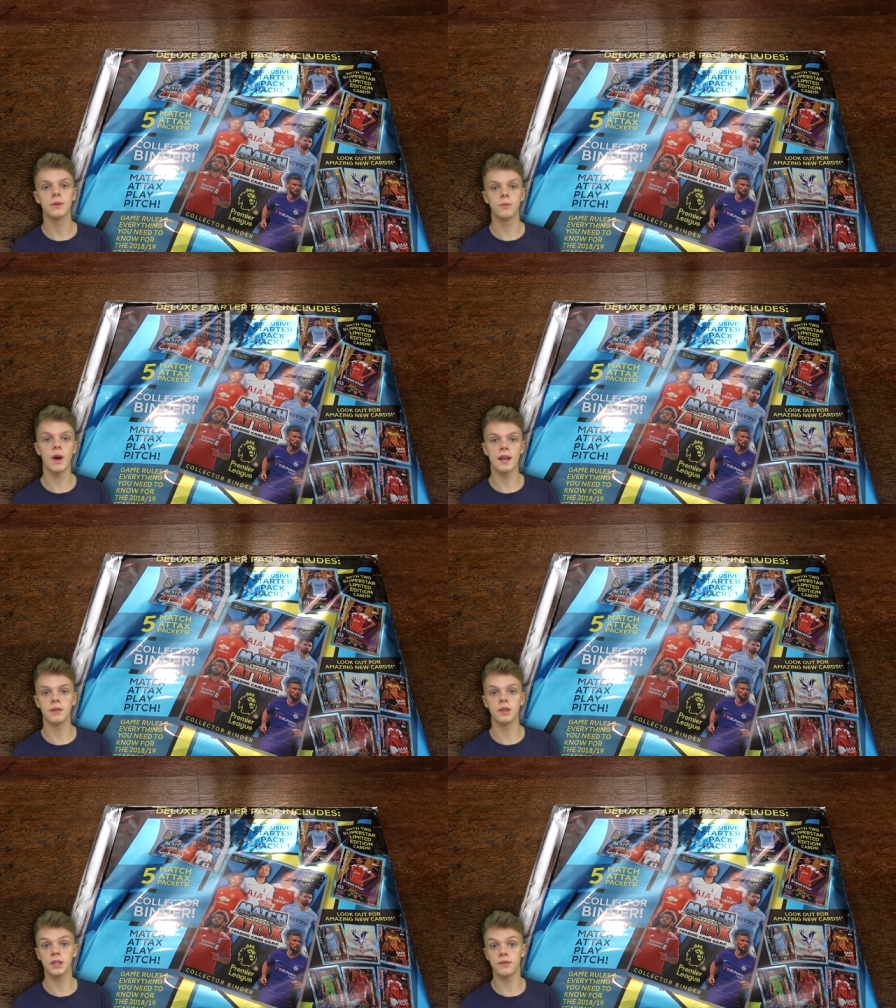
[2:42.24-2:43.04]

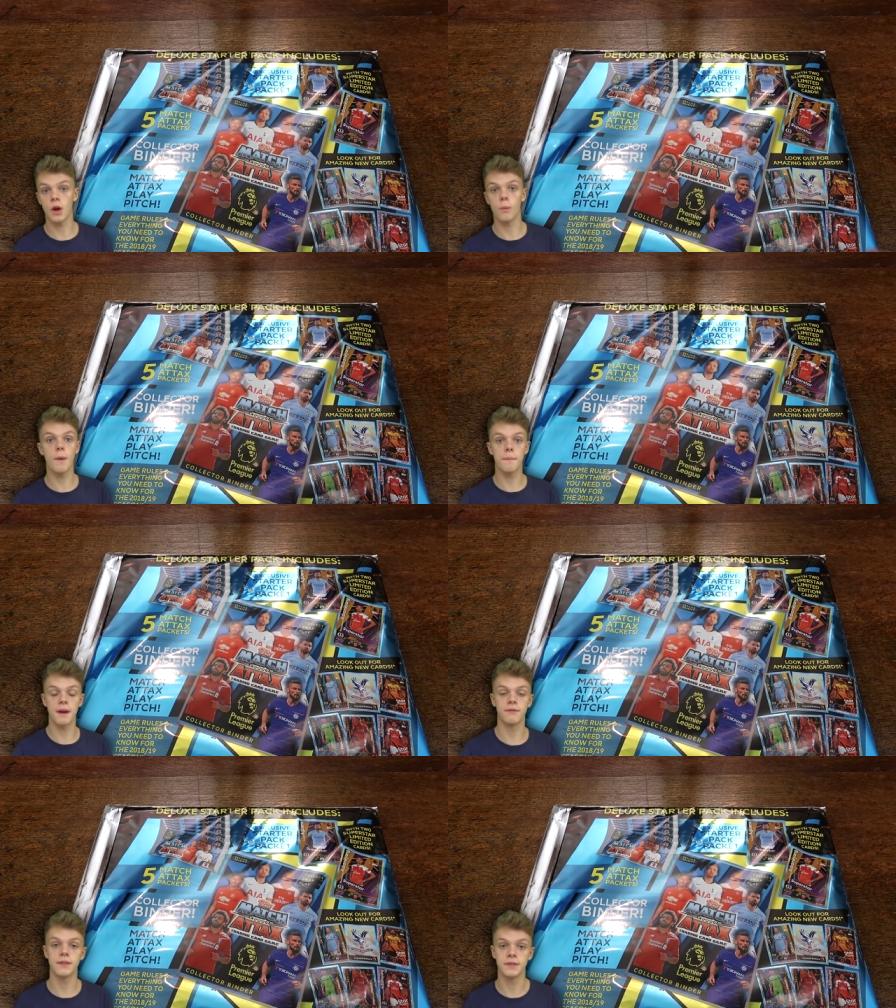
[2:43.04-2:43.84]
when you've got
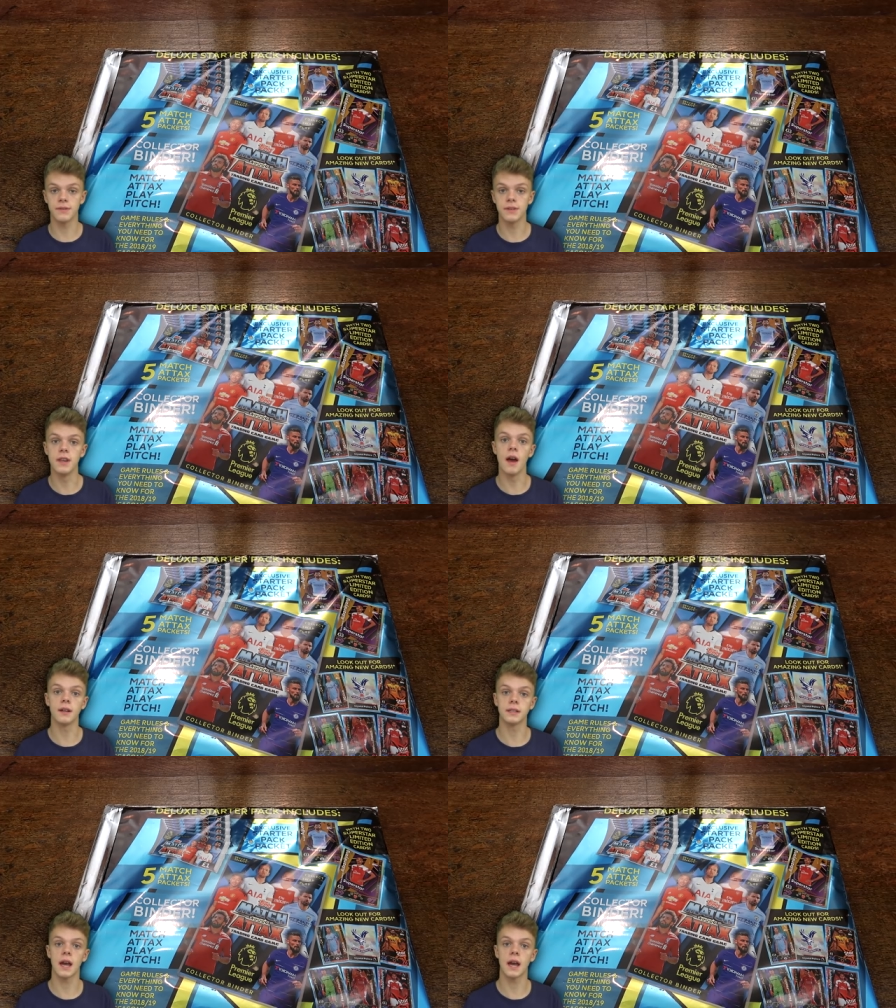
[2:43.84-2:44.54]
£1.50 for nine